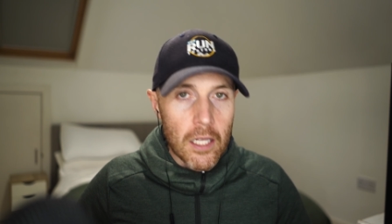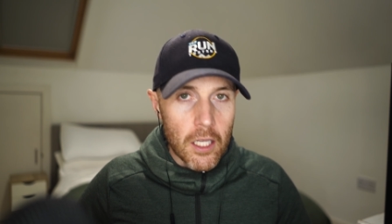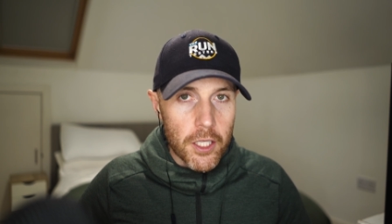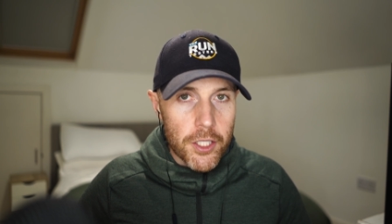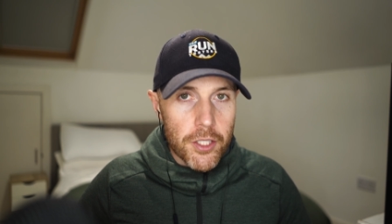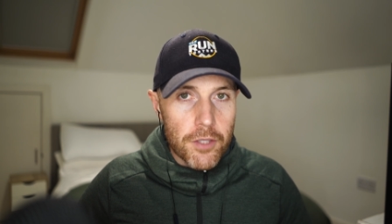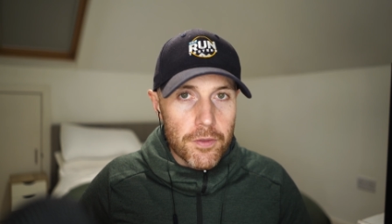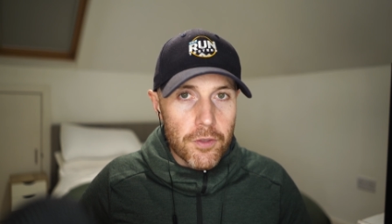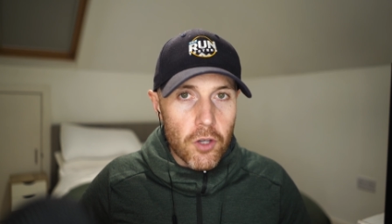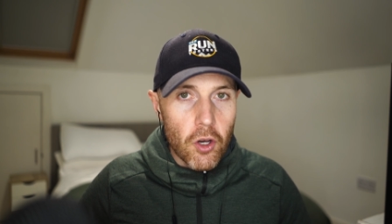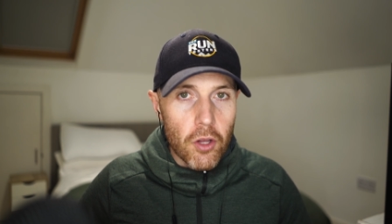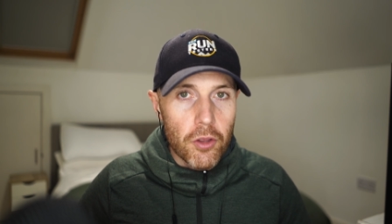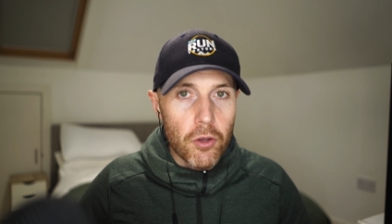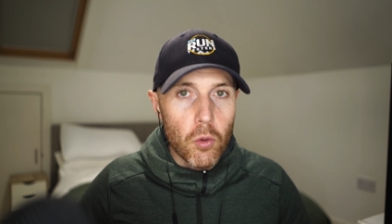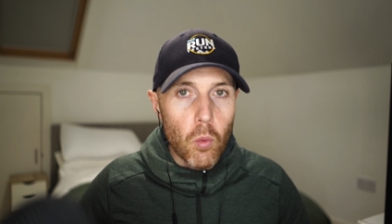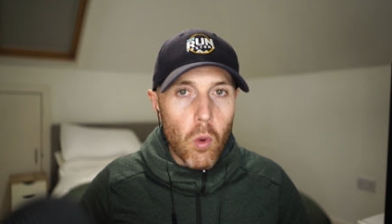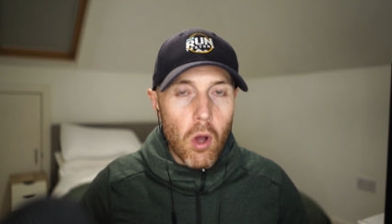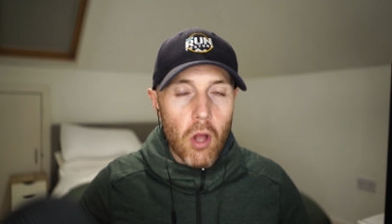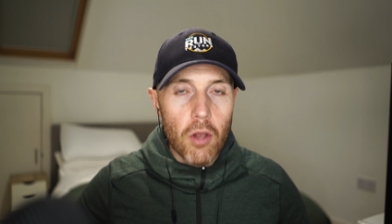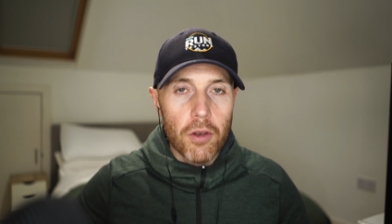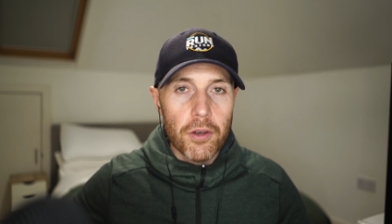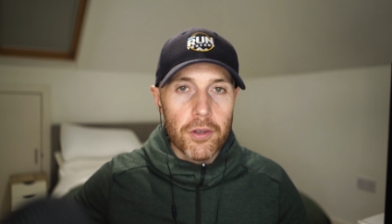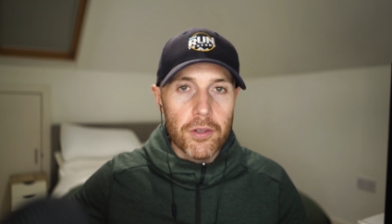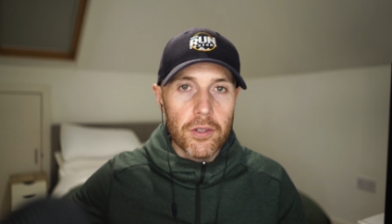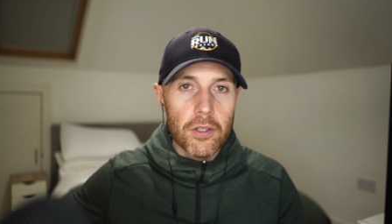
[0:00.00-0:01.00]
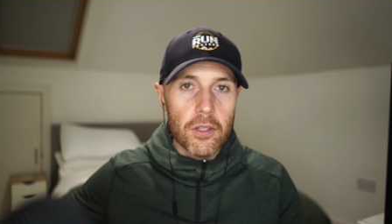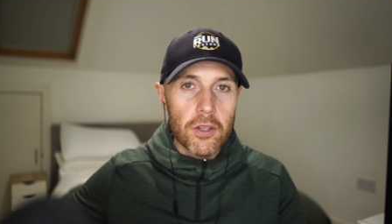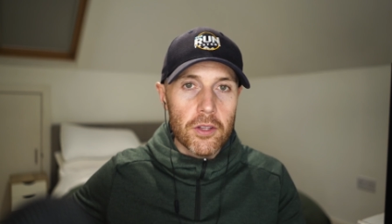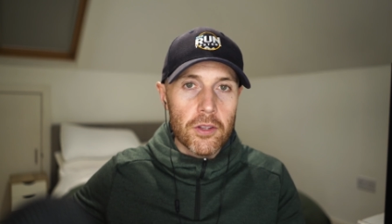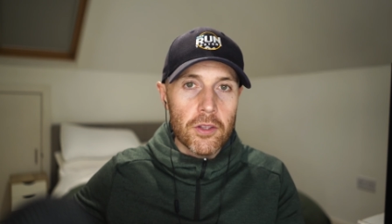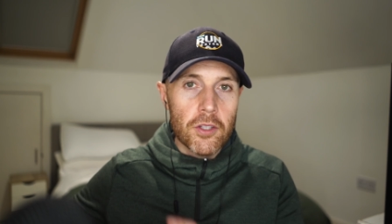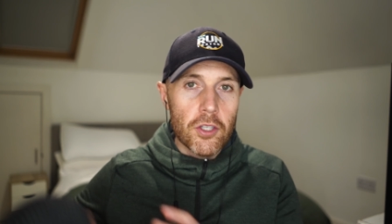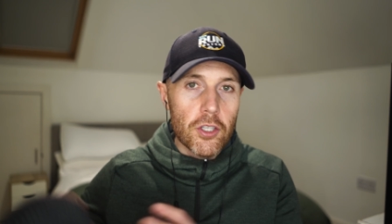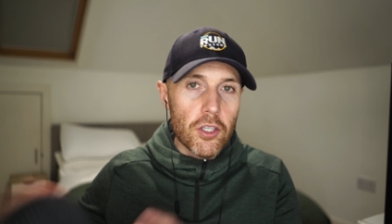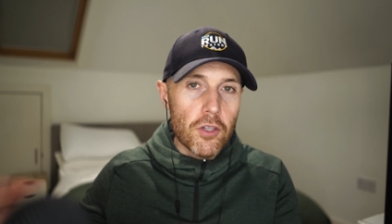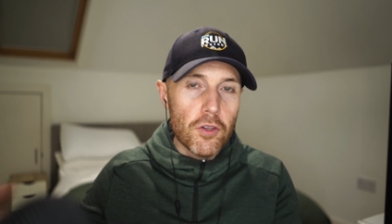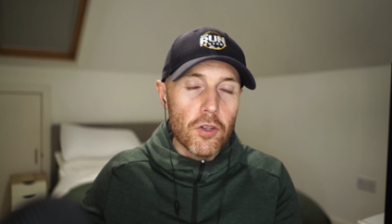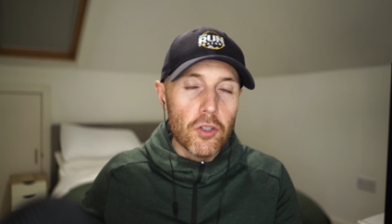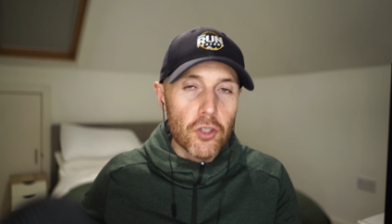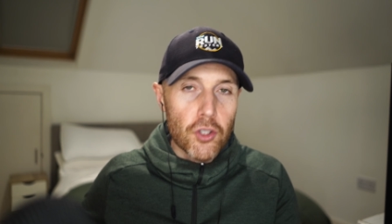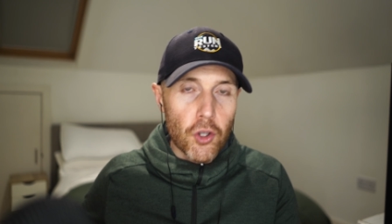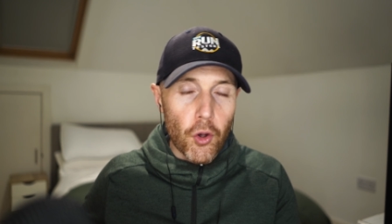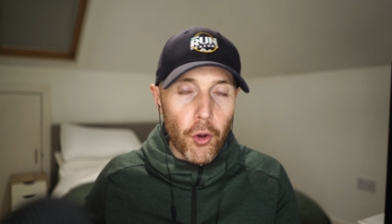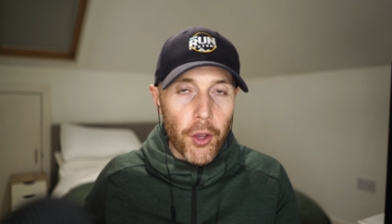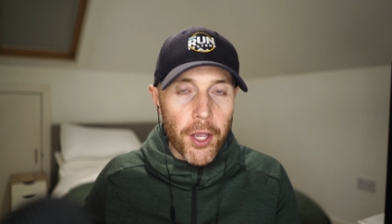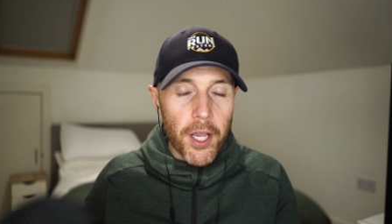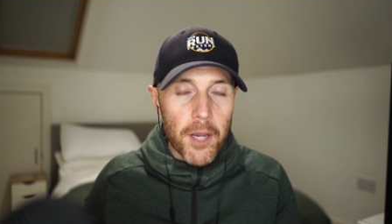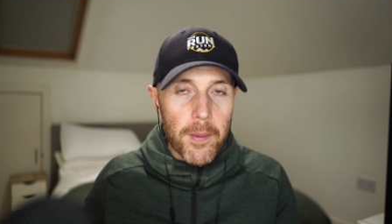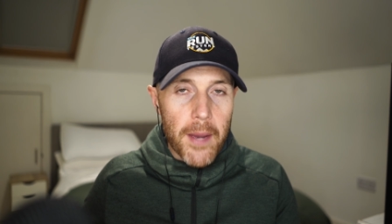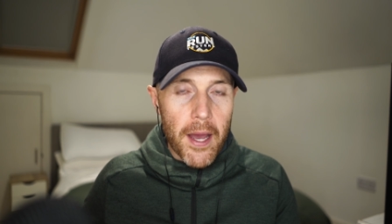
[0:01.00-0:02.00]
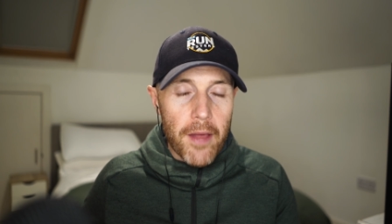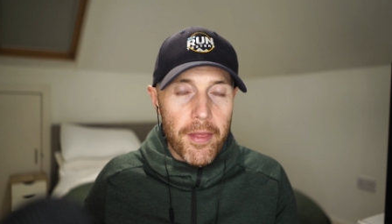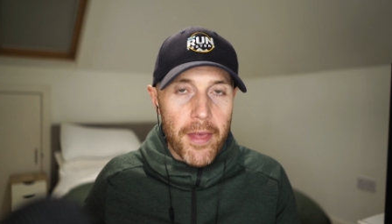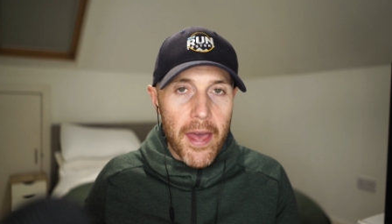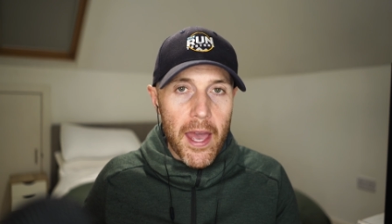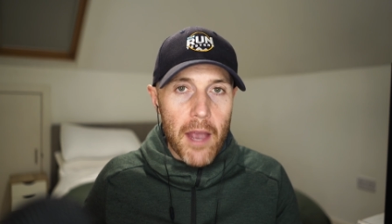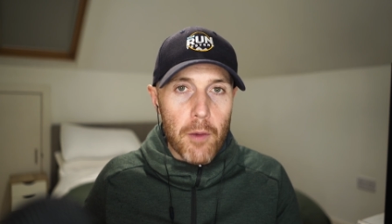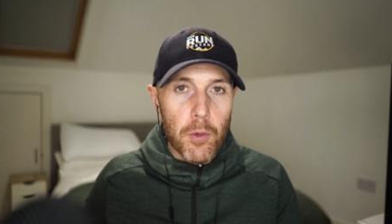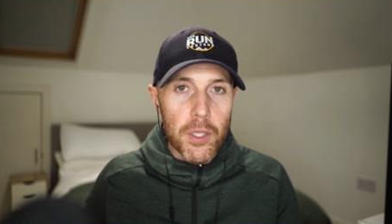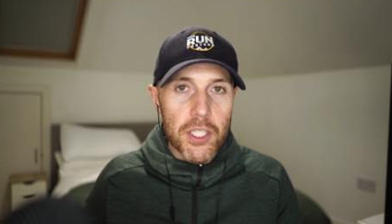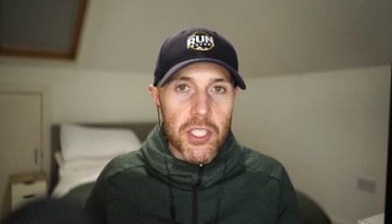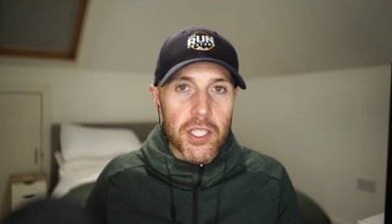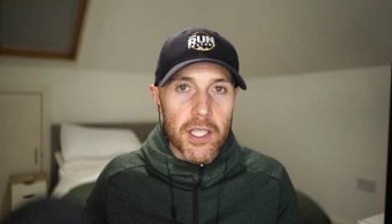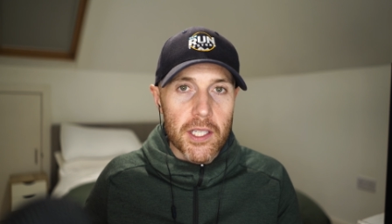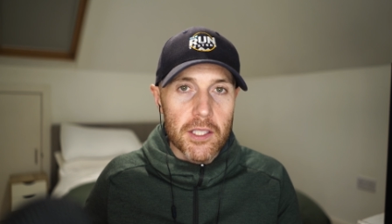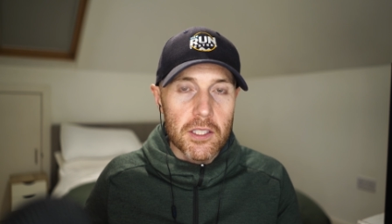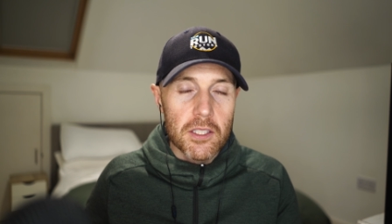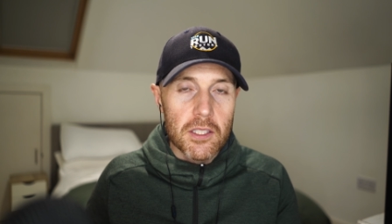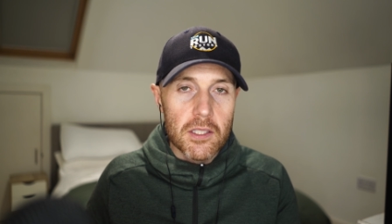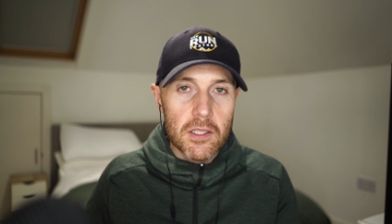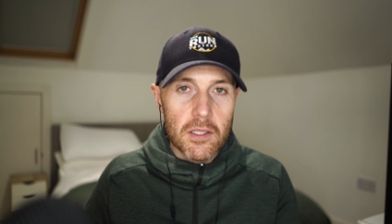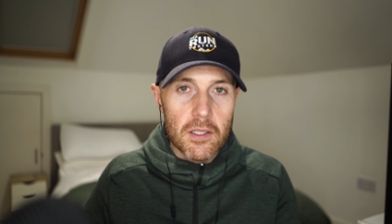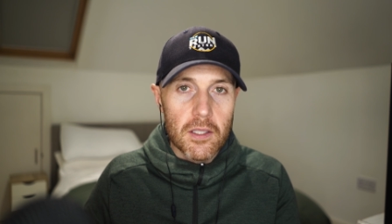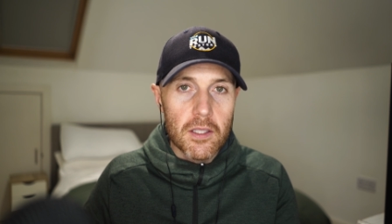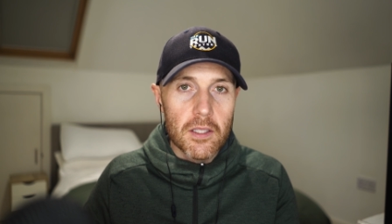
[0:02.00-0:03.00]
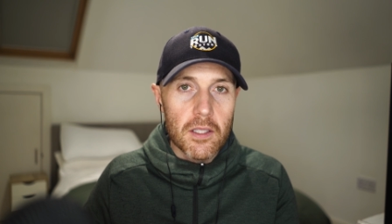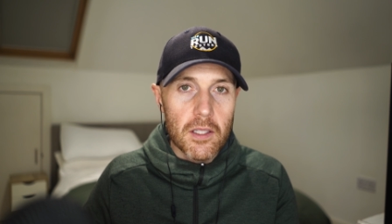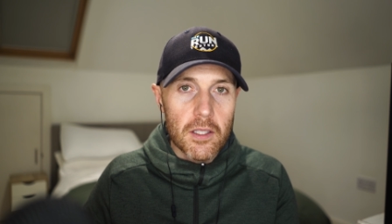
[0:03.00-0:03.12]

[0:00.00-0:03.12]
You've got the one that you're talking about there, which is,